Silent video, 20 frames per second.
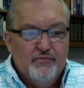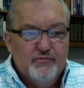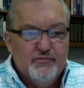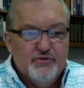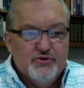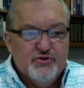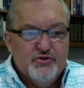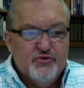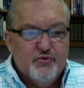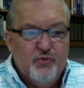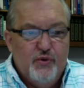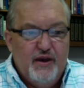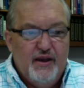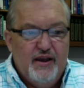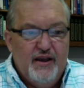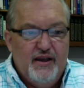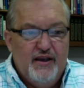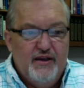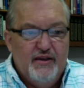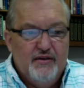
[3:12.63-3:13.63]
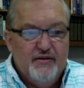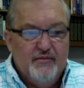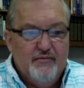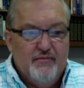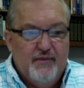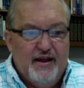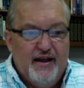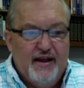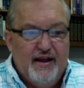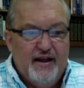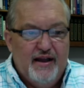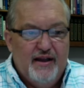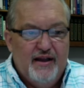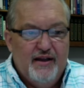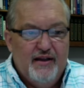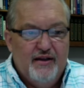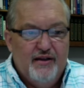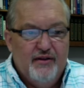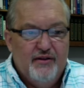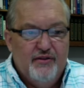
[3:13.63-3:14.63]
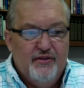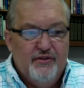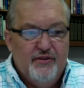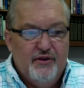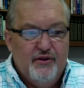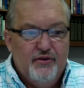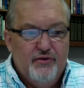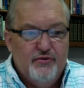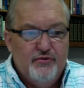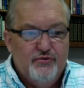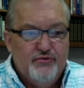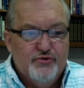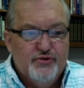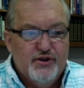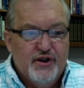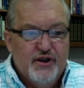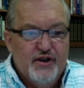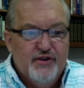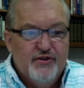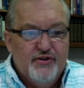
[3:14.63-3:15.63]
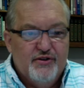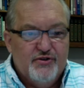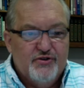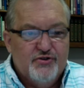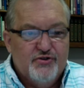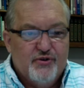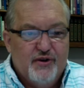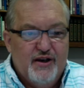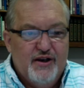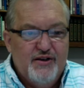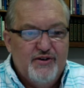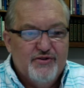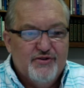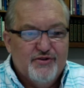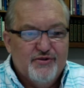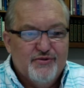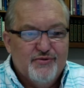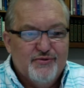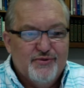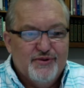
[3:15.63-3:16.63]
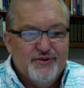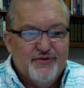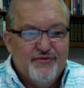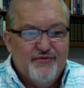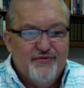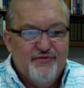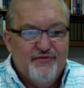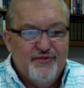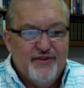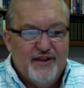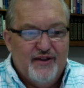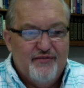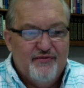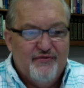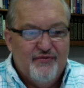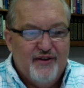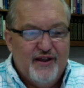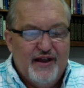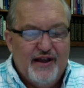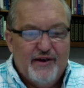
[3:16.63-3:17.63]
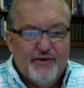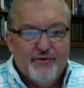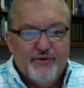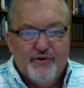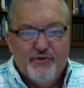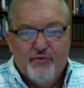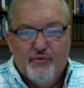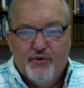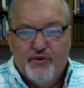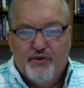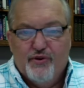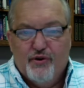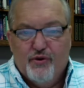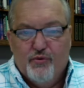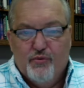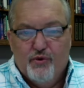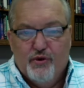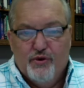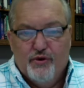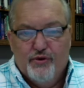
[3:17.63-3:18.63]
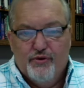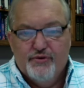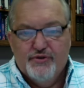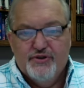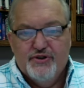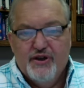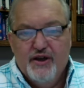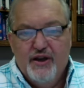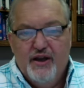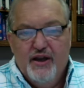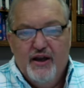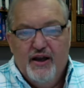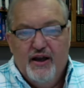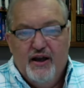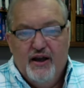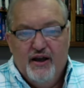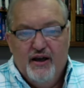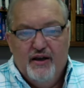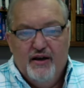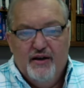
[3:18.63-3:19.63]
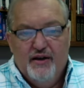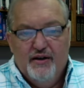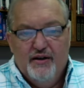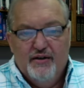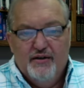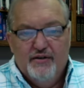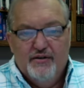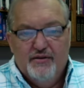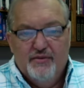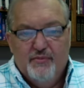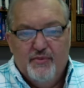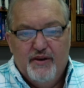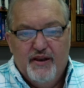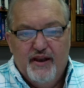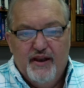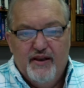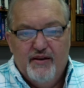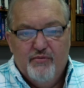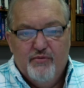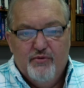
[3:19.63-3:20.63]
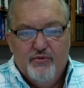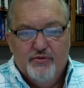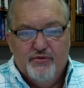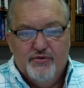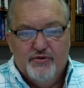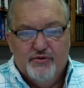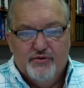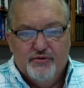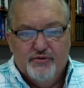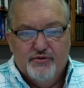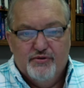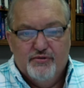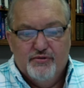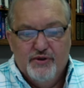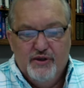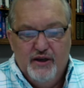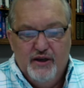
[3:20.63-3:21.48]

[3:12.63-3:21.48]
swayed by those, the stranger with that flattereth with her words, to be able to